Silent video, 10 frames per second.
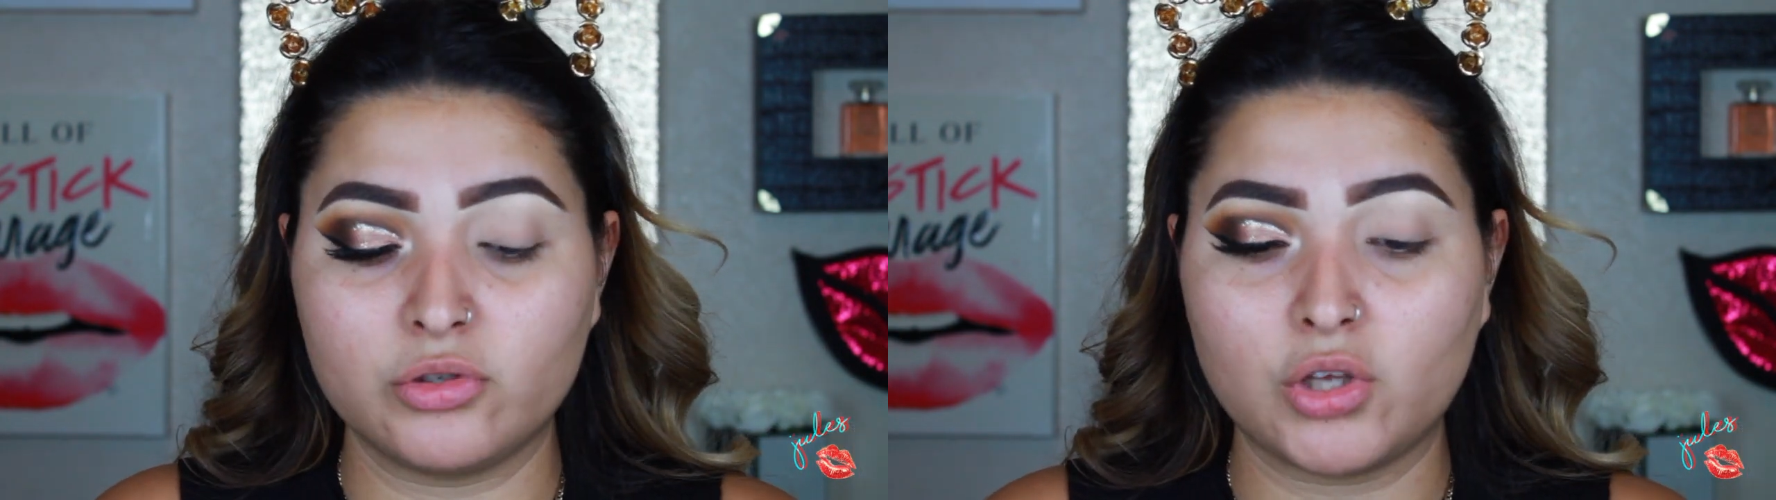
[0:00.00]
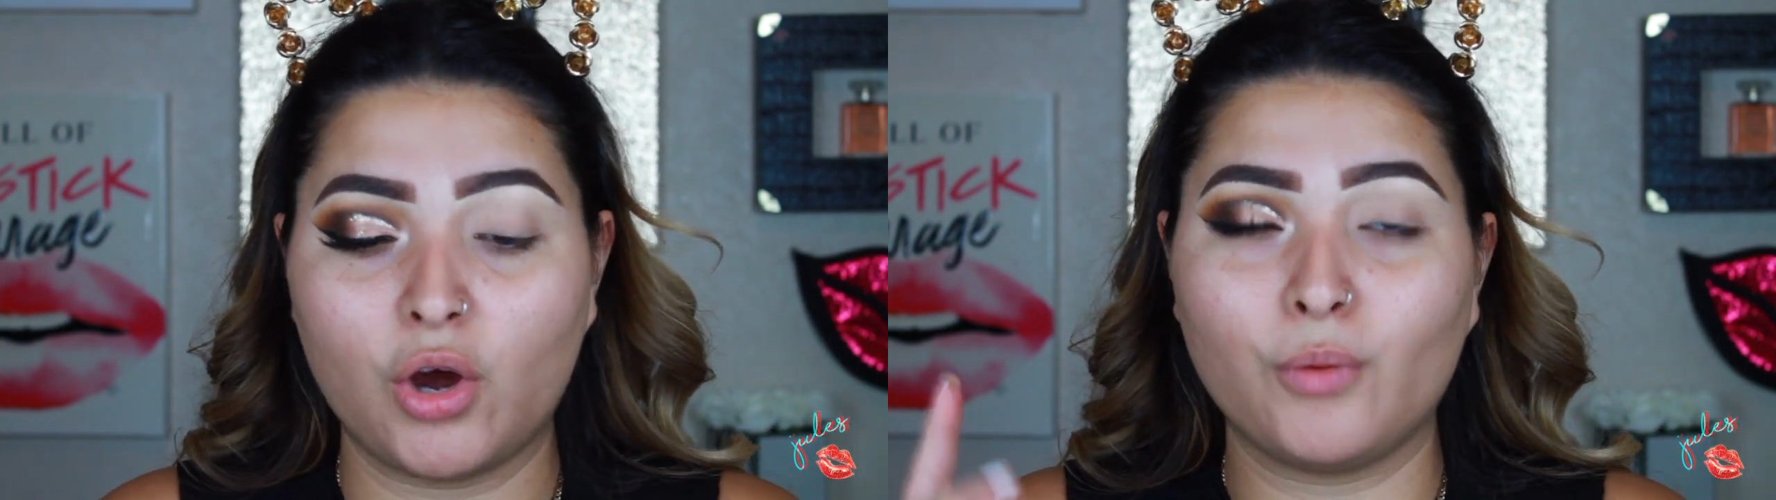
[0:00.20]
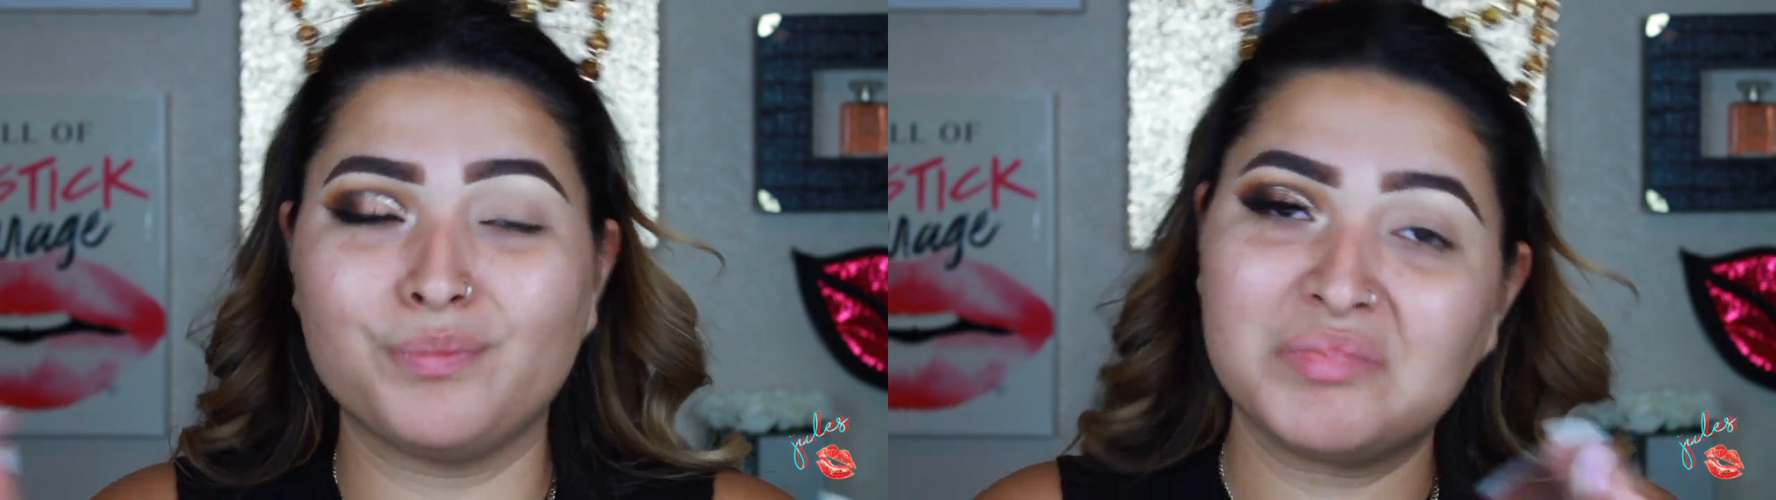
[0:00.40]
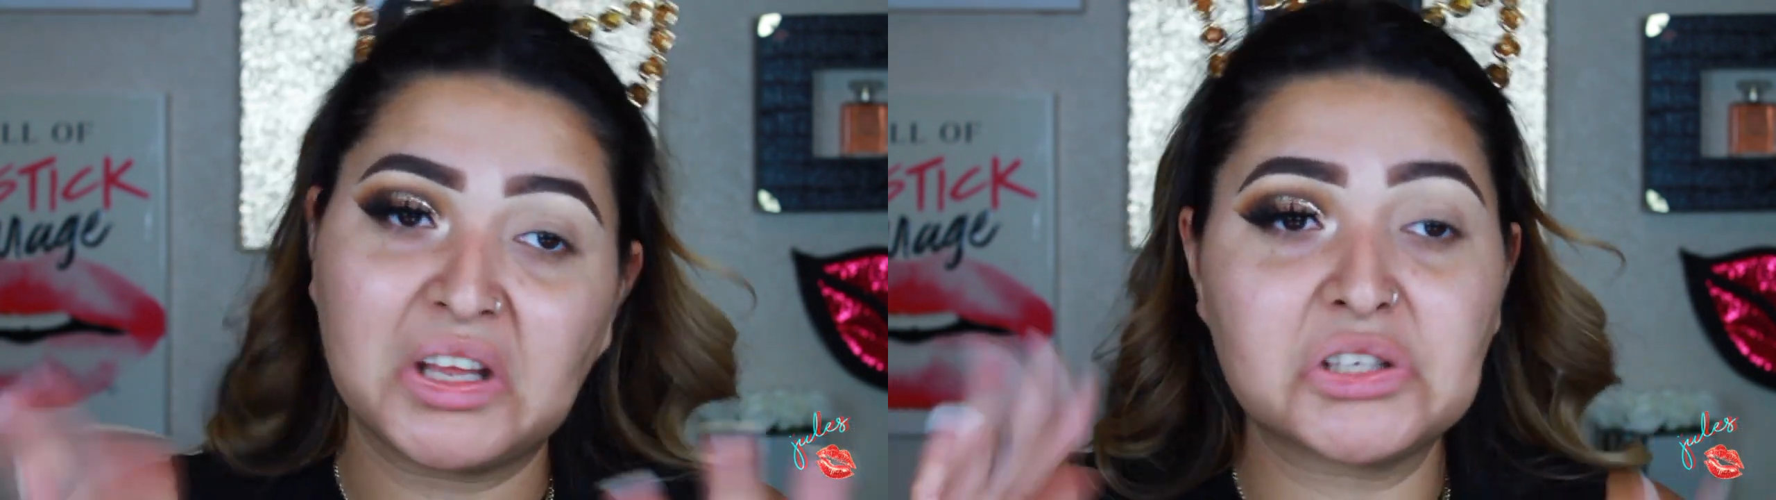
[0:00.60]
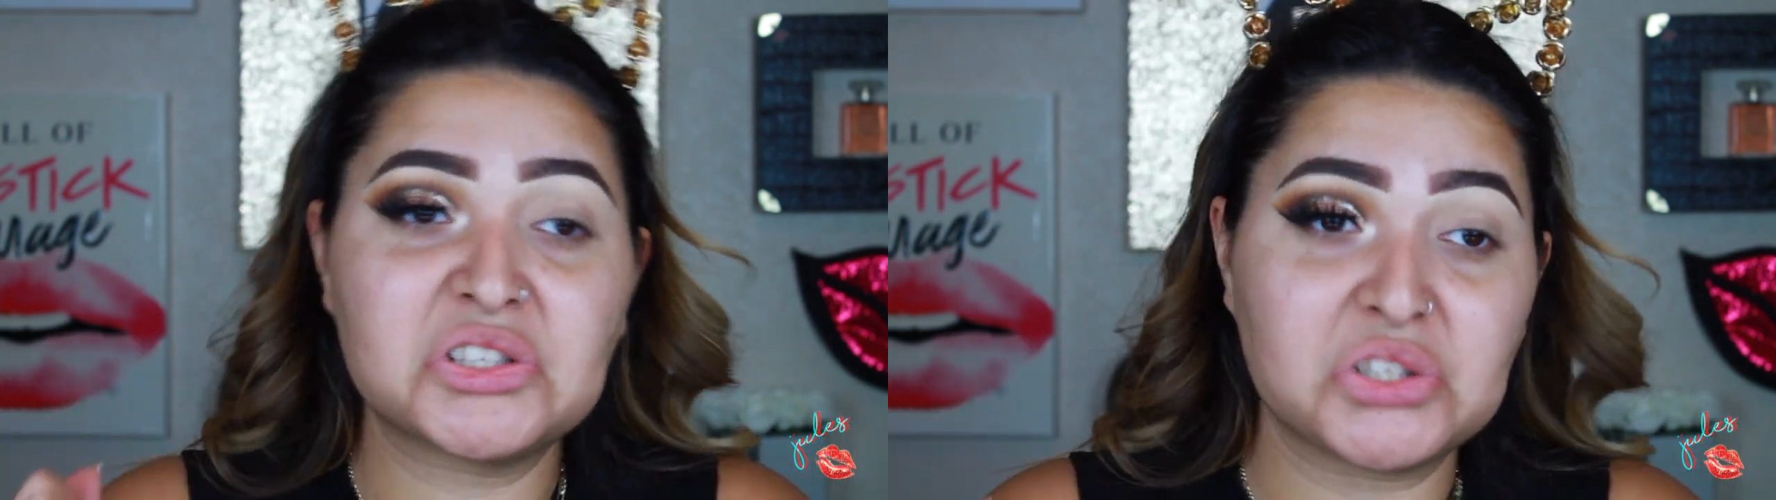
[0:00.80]
So
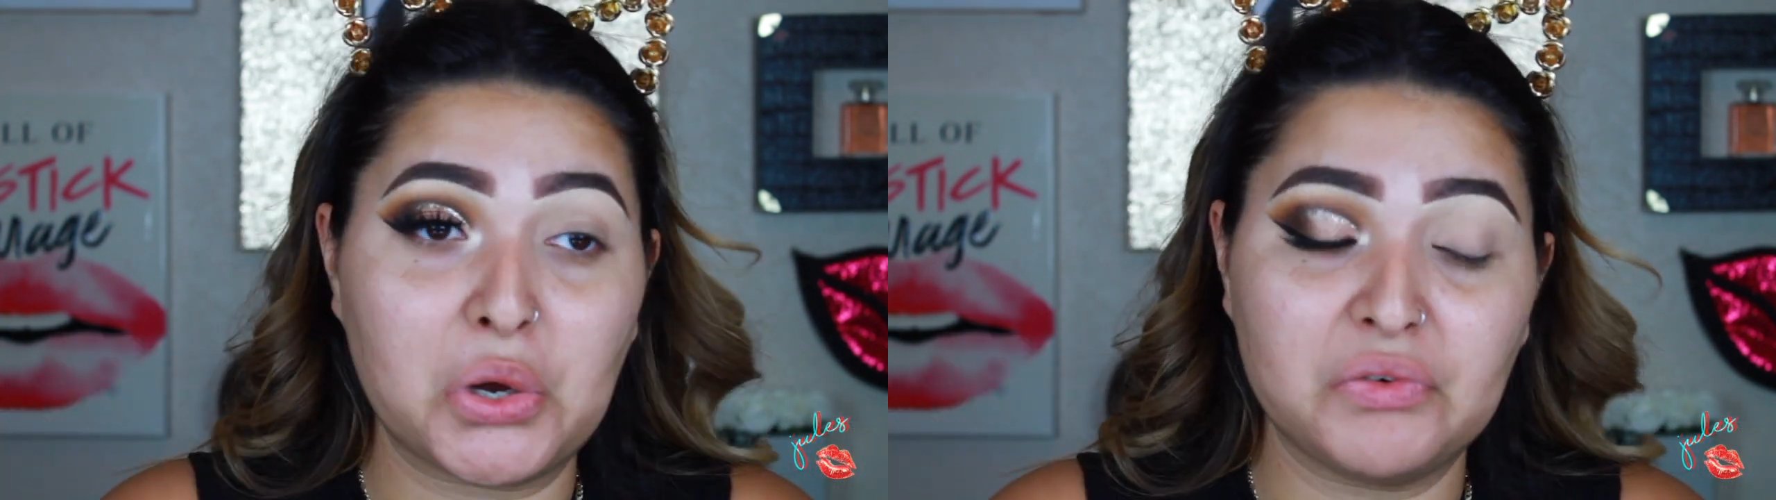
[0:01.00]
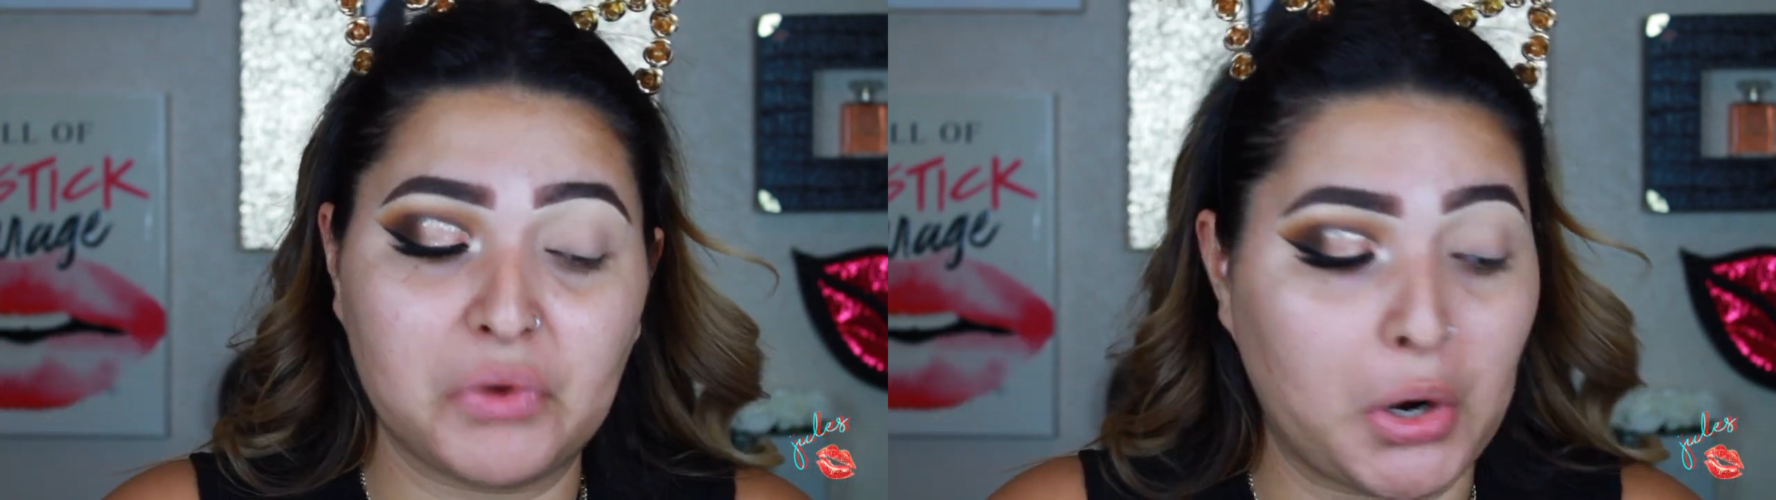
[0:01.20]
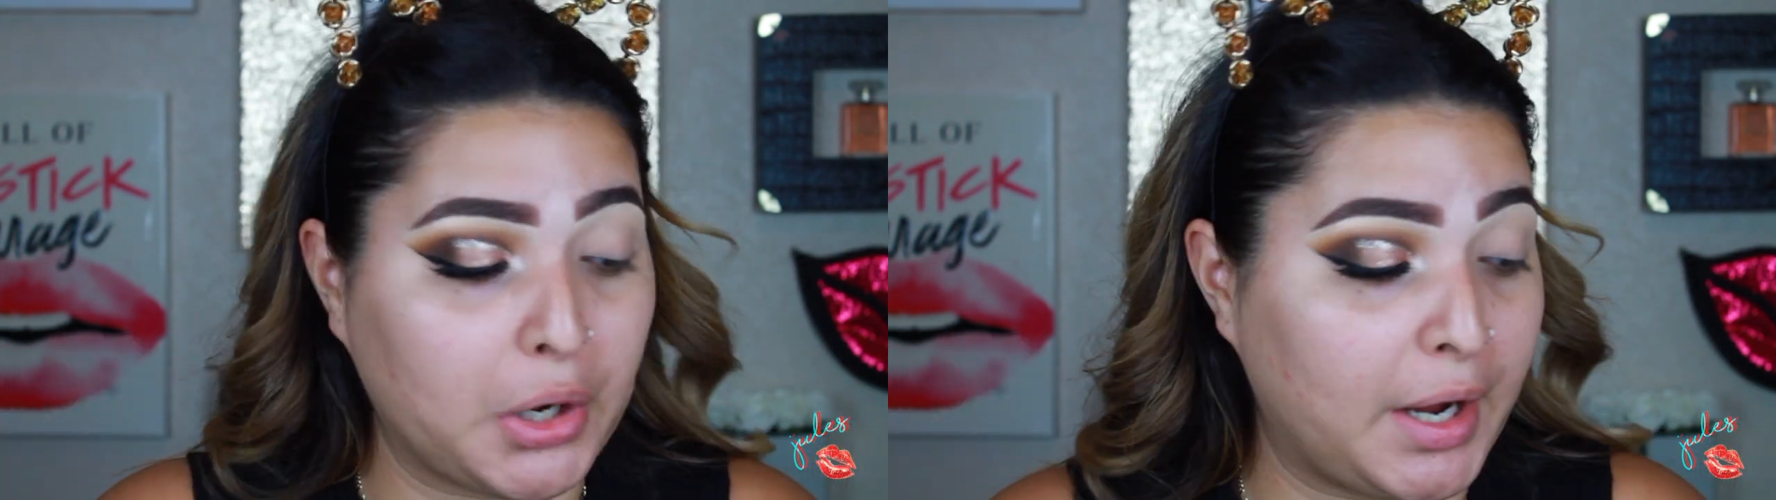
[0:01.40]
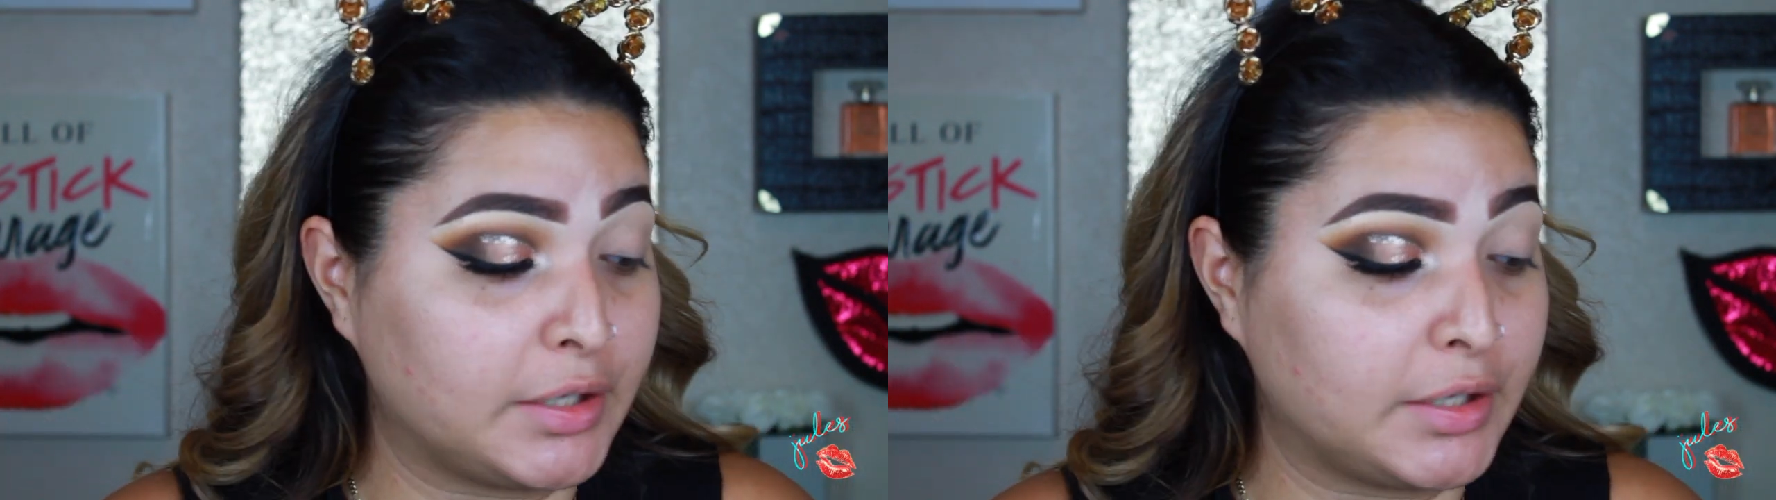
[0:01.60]
far